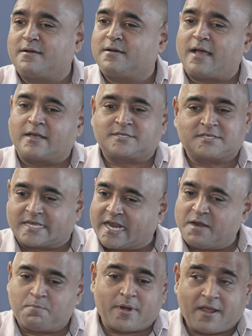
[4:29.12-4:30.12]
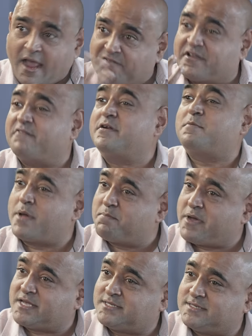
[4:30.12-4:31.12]
As a screenplay, I've given it my
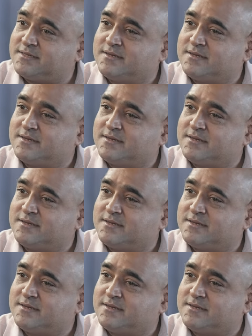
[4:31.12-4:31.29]
best.